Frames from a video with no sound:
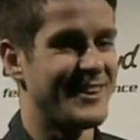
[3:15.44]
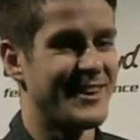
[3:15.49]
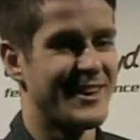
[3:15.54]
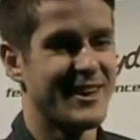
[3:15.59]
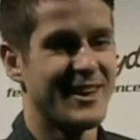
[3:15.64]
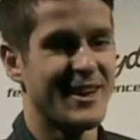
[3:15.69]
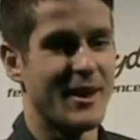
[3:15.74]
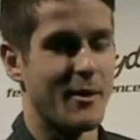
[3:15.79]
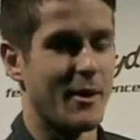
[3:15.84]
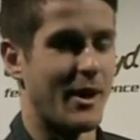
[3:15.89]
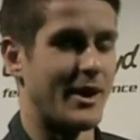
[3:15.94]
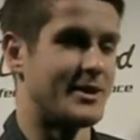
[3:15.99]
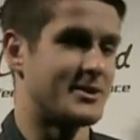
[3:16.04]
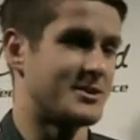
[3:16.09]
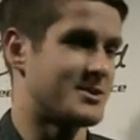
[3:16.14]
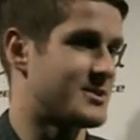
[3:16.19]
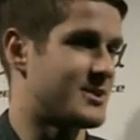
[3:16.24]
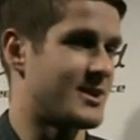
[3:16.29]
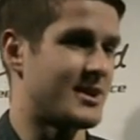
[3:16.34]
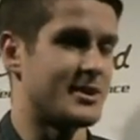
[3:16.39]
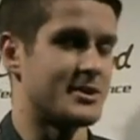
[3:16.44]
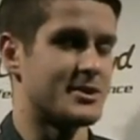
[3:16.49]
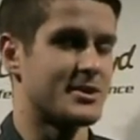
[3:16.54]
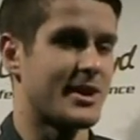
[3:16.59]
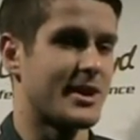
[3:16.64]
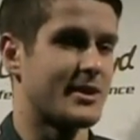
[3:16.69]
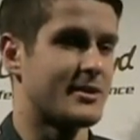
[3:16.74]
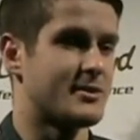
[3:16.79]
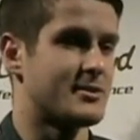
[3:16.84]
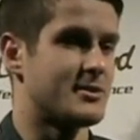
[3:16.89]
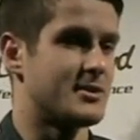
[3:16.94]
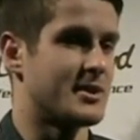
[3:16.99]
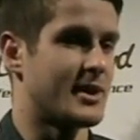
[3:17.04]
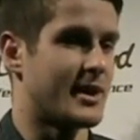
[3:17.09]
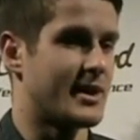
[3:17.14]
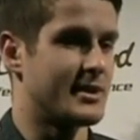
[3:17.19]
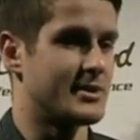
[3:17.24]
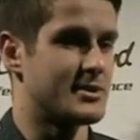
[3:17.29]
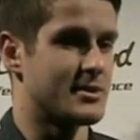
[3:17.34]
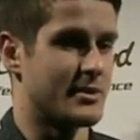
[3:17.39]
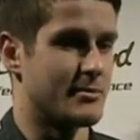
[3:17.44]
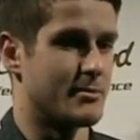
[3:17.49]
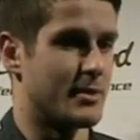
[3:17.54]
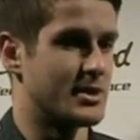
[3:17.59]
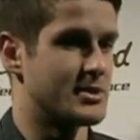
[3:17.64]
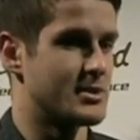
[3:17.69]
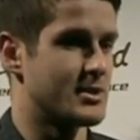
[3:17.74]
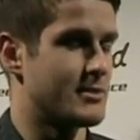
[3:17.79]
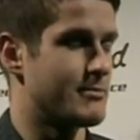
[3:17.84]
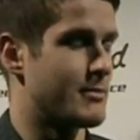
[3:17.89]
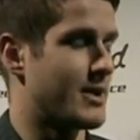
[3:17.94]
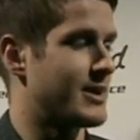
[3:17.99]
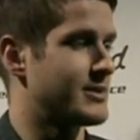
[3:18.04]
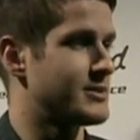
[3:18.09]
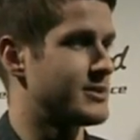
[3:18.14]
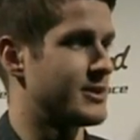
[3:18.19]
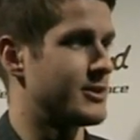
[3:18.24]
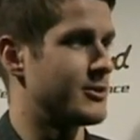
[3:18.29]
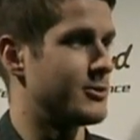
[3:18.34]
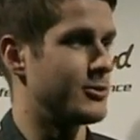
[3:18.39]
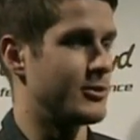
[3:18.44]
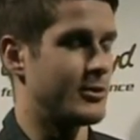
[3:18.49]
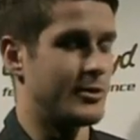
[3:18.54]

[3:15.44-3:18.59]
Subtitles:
Yeah, as I said, it's sad to see guys like Muzzy and Matti go.